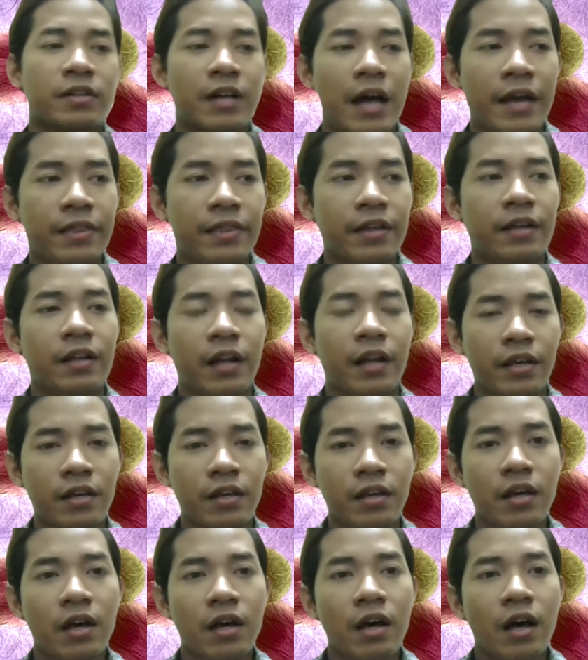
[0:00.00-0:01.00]
I think
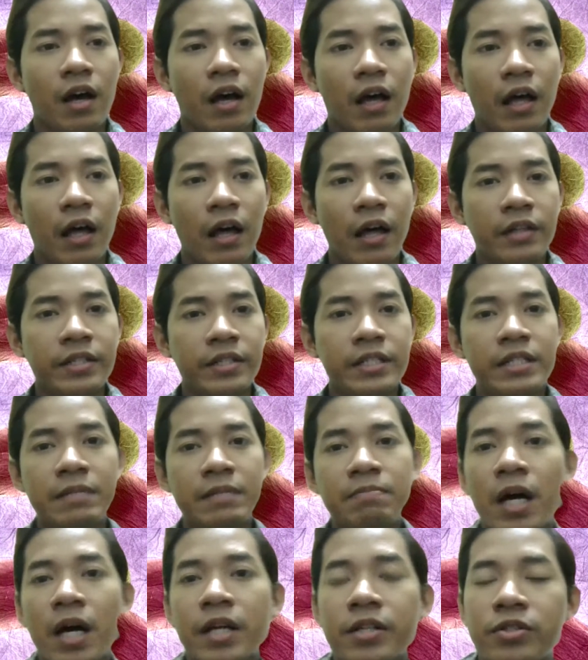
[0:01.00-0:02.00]
like the
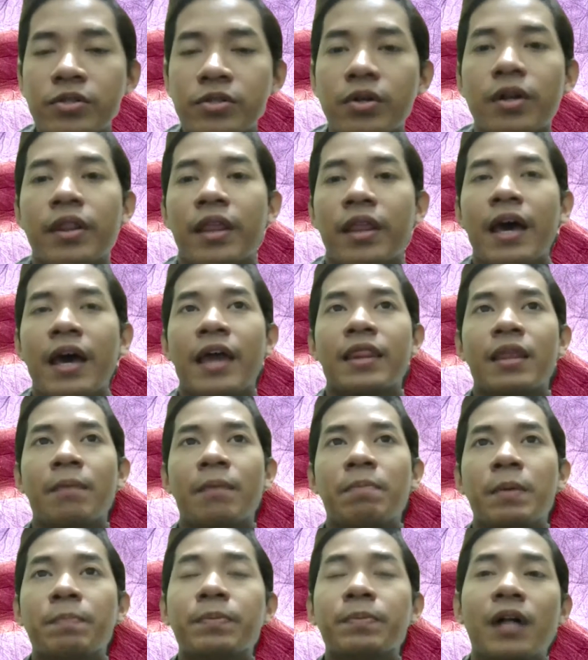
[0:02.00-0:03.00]
demand is not there, and then
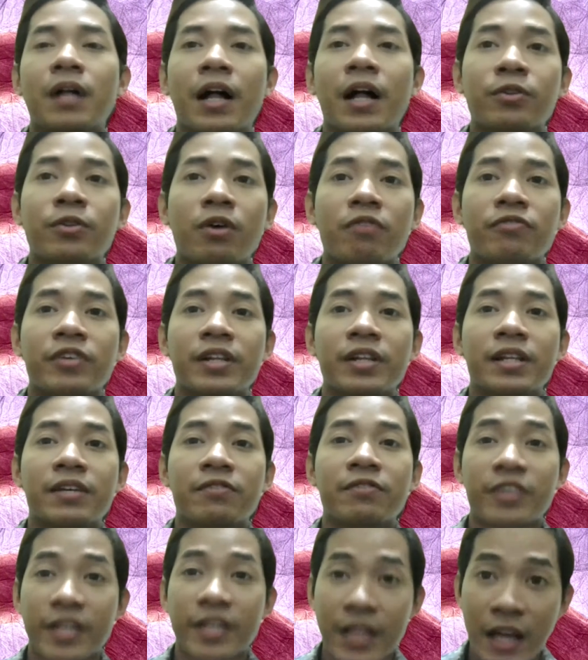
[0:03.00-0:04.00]
people are not really
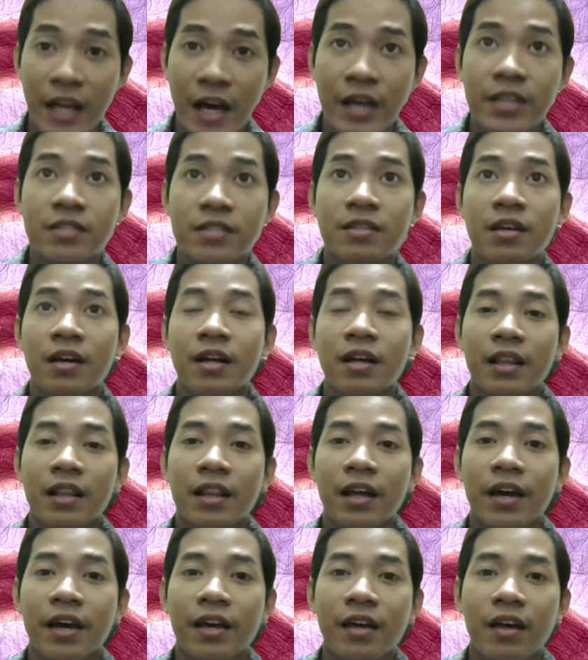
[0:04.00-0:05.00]
realize
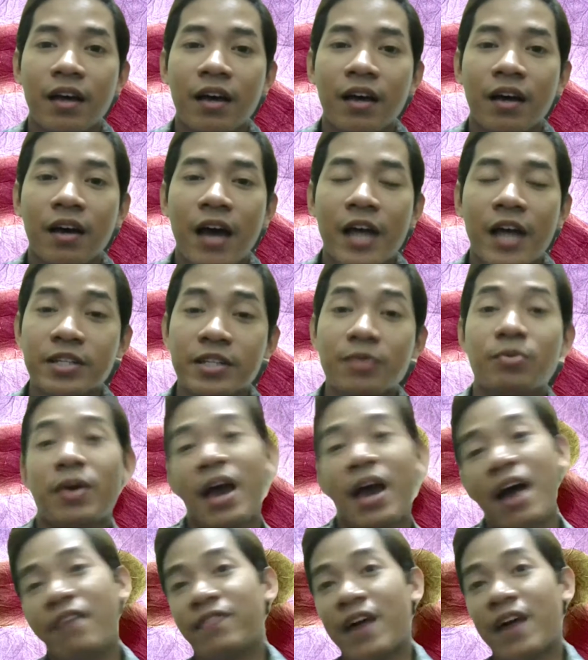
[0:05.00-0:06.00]
like actually we
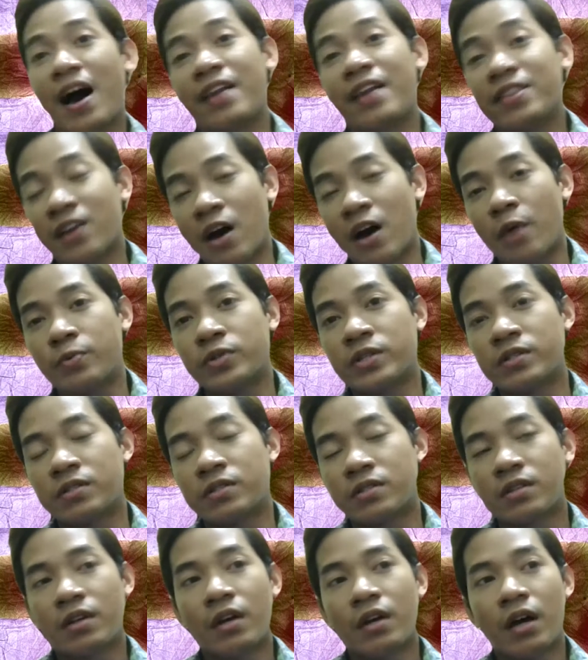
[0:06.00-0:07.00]
have other
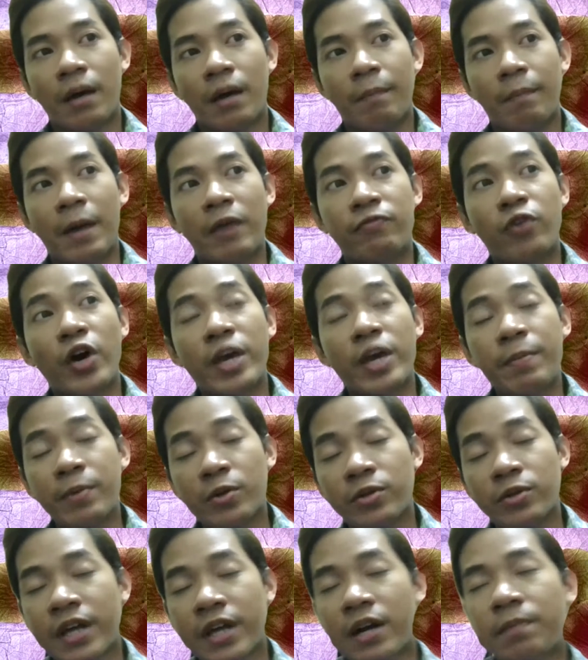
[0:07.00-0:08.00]
options. But for
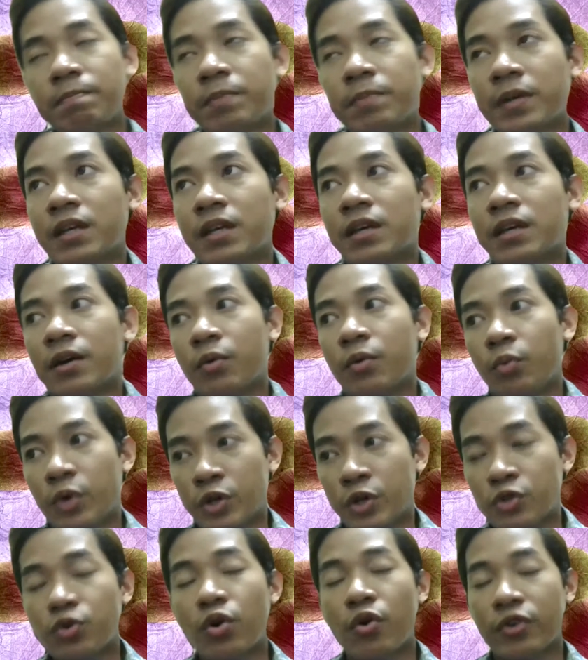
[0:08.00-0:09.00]
immunotherapy, we
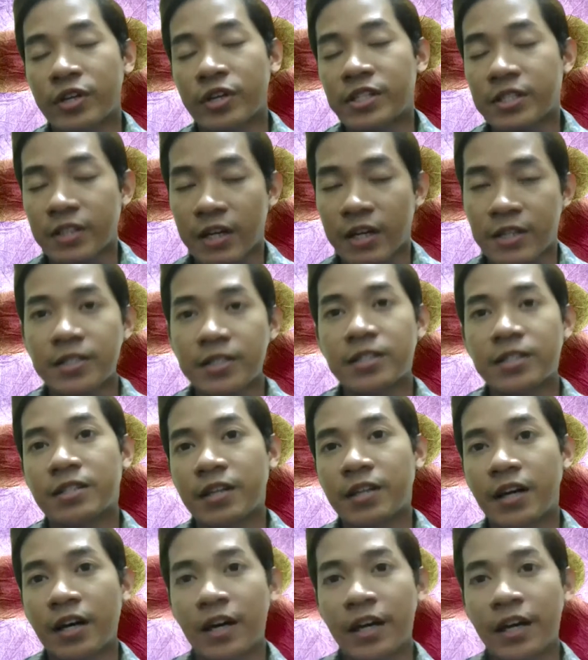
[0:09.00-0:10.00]
do already started
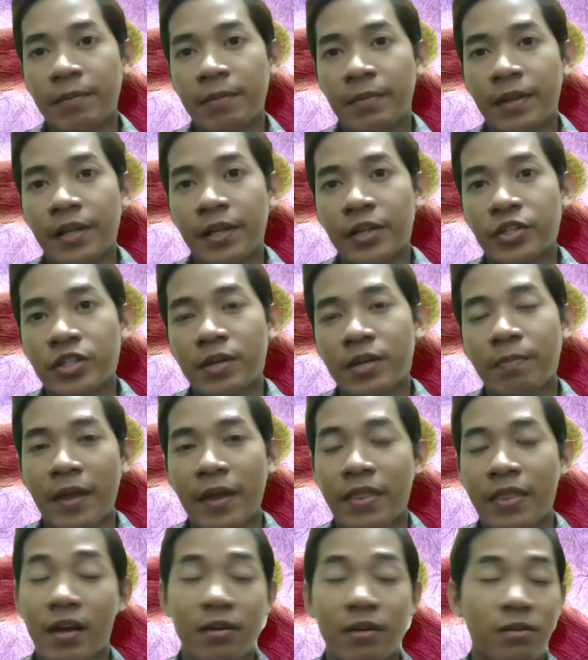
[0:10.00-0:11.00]
in Malaysia,
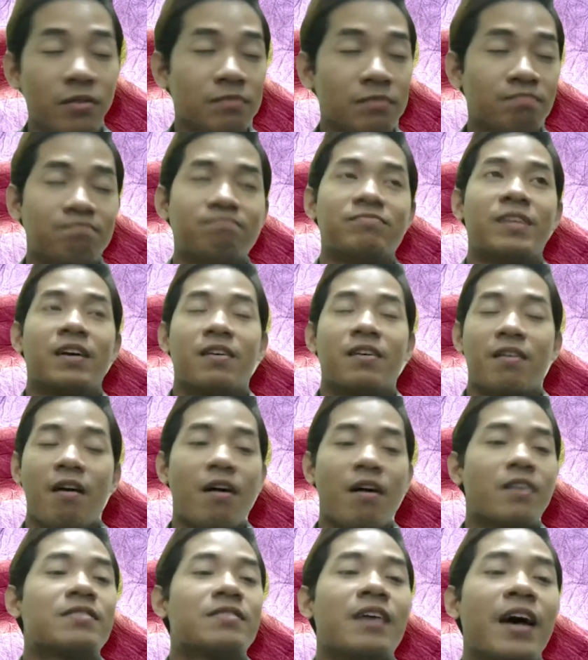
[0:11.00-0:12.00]
but then the
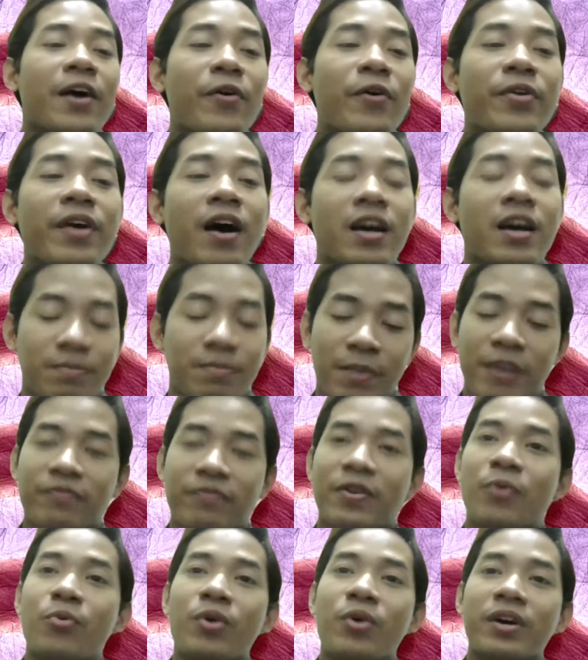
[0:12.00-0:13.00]
cost, I already asked my
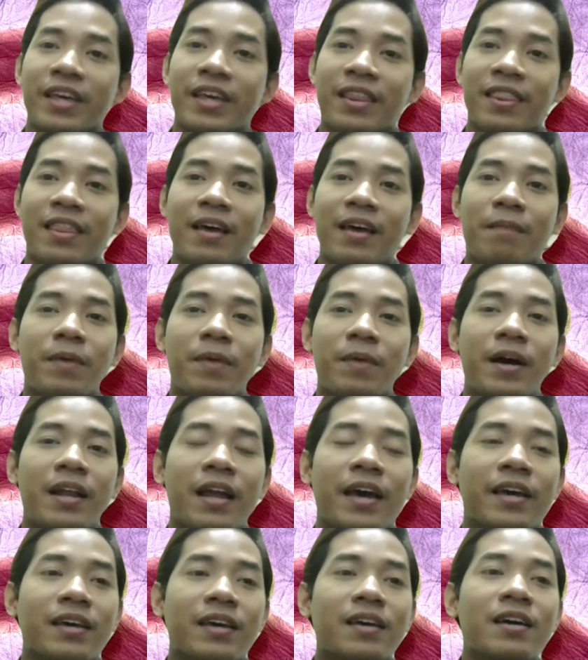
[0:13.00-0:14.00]
friend work in that part,
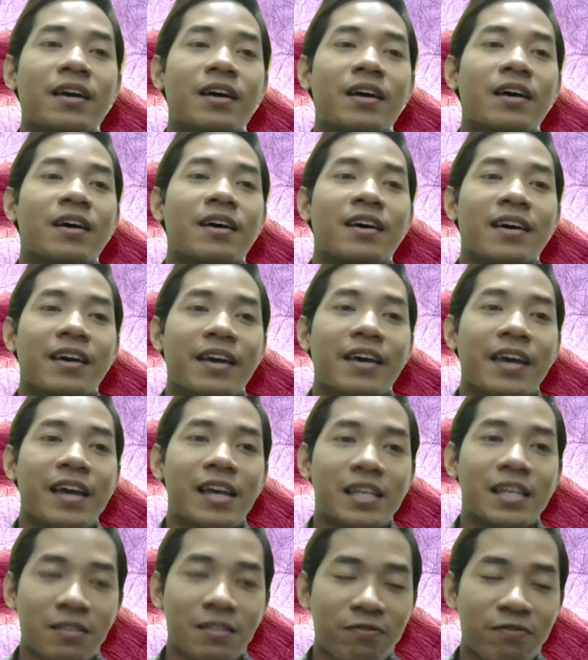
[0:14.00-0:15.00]
like
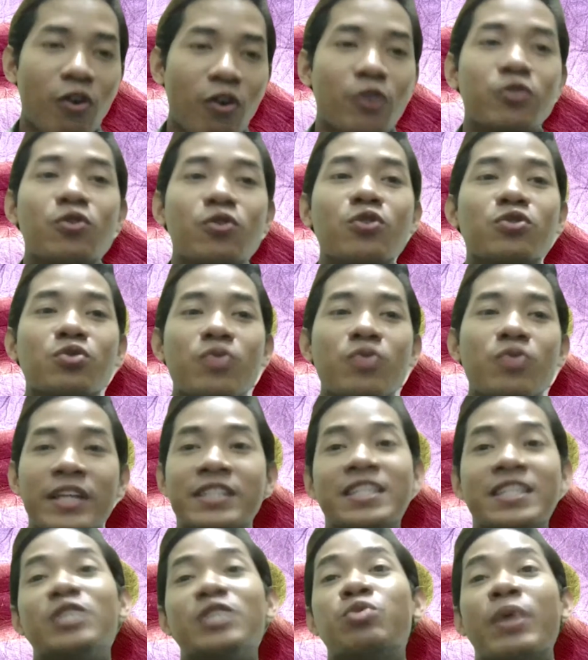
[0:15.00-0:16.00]
it's for those who
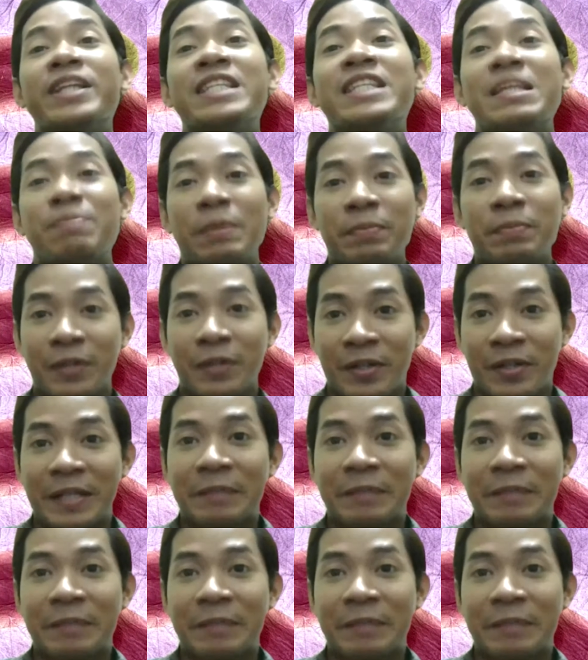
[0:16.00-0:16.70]
eat 20 people only.